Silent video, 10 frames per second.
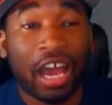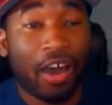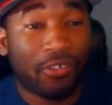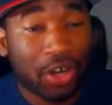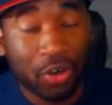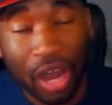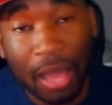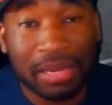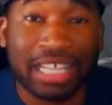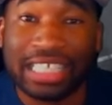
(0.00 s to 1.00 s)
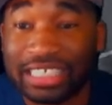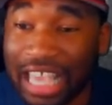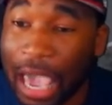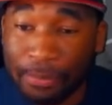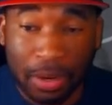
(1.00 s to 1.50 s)
of crap like this
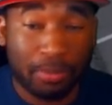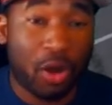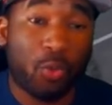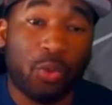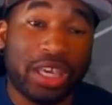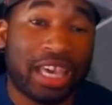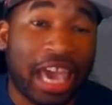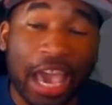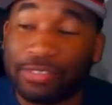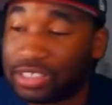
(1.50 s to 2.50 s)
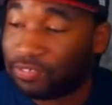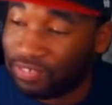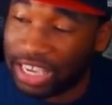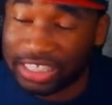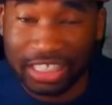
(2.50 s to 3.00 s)
happening, bro. We have to
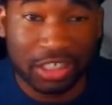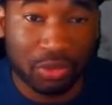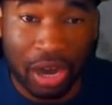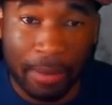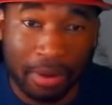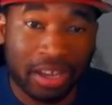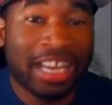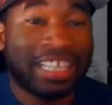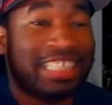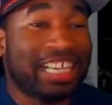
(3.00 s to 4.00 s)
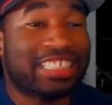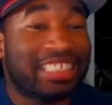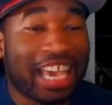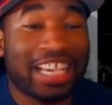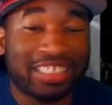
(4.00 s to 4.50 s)
fix this crap, bro. This
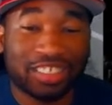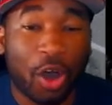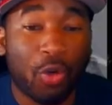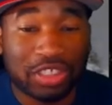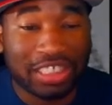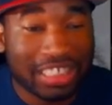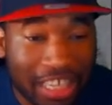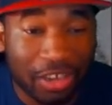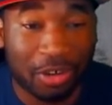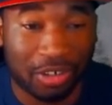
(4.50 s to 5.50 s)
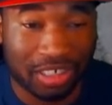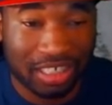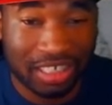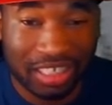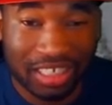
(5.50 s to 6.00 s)
takes no skill.
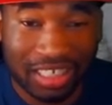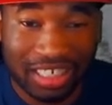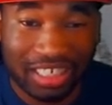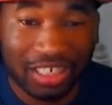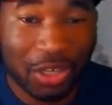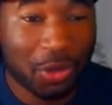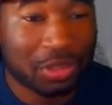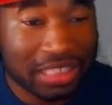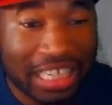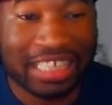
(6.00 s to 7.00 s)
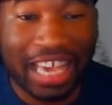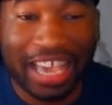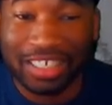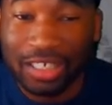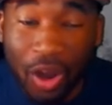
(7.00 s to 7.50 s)
Do you see
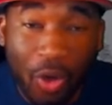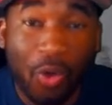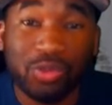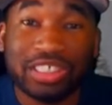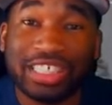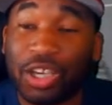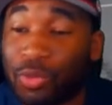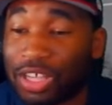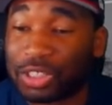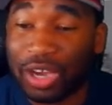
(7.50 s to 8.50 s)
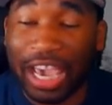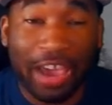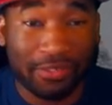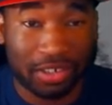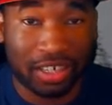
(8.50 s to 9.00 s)
that? No skill whatsoever.